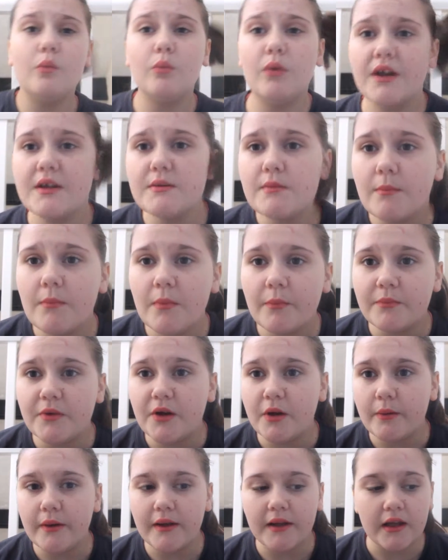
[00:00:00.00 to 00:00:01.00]
What is my mum
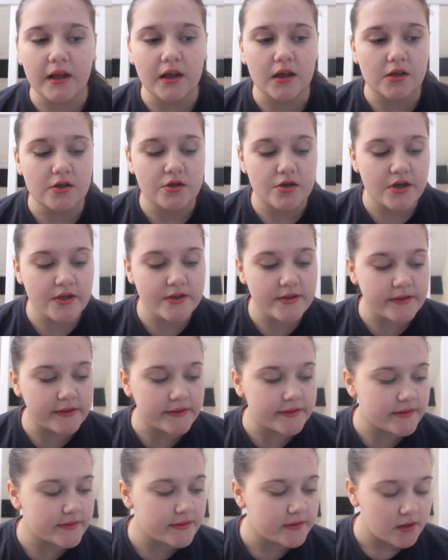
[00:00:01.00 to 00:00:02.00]
doing?
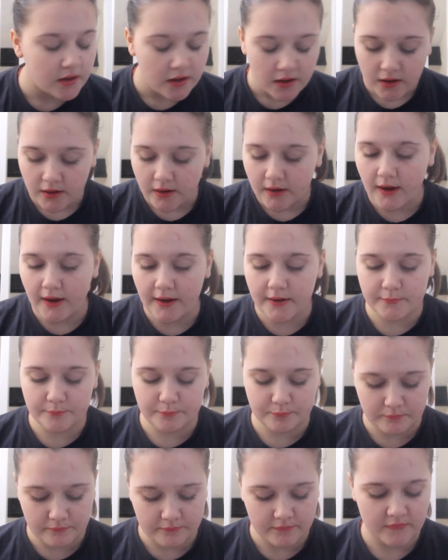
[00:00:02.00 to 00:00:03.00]
Jesus.
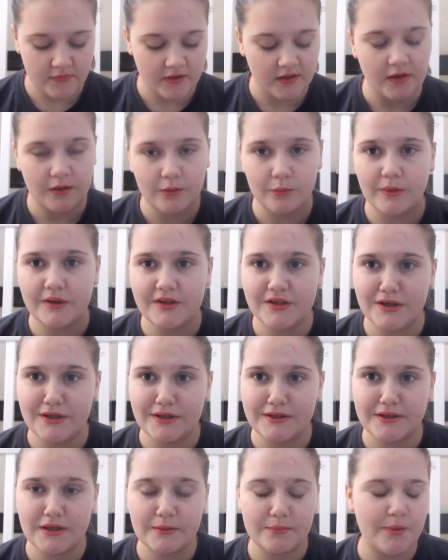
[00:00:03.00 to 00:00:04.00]
Which
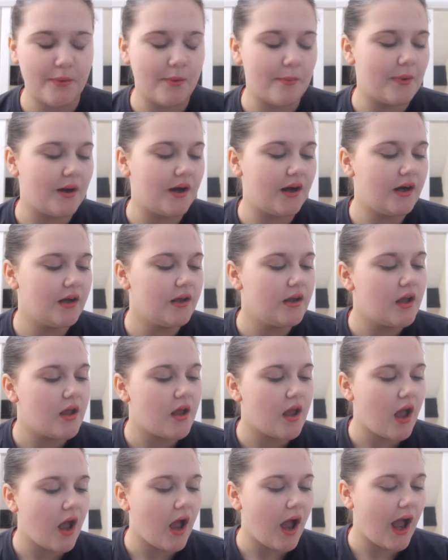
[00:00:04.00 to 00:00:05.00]
is the bubble bar.
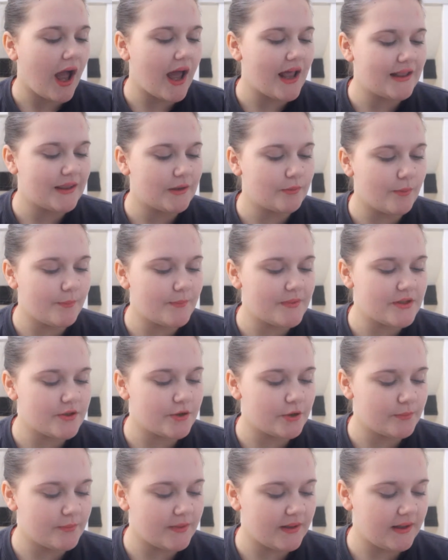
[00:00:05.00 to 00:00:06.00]
And the woman
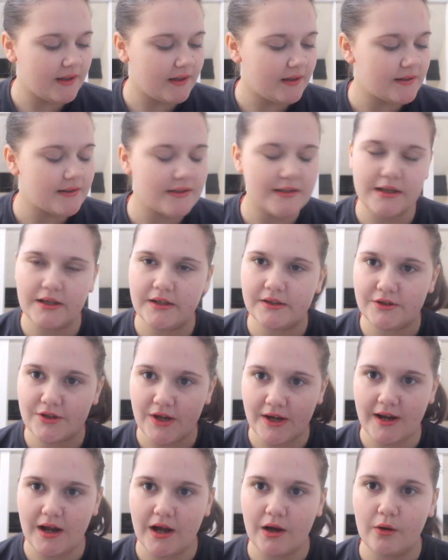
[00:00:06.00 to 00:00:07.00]
told me to
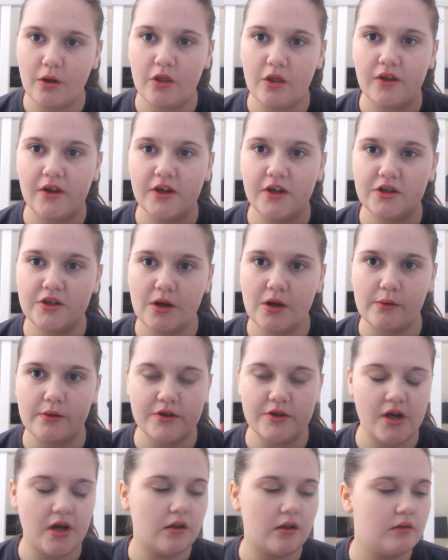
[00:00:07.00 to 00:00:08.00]
check out the shower
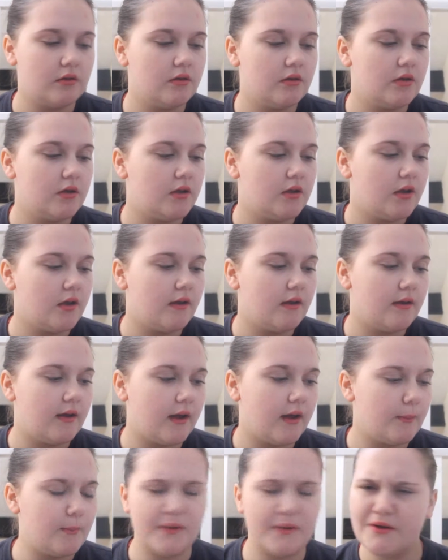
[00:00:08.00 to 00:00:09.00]
gel.
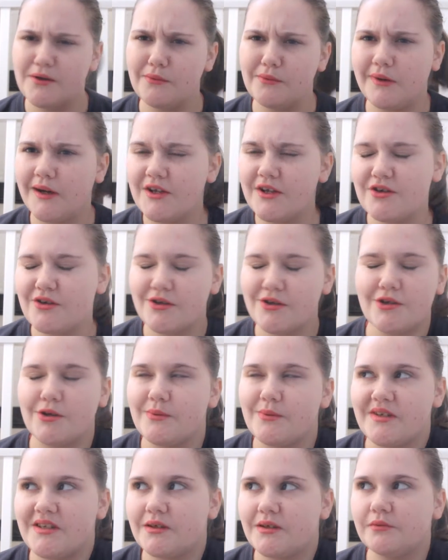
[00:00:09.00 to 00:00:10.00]
I don't know why, she just
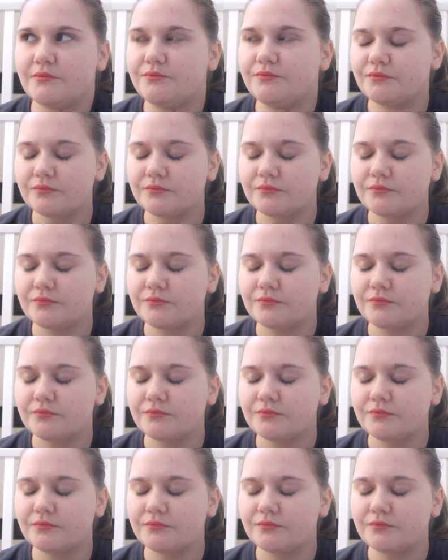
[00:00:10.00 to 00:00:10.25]
told me to.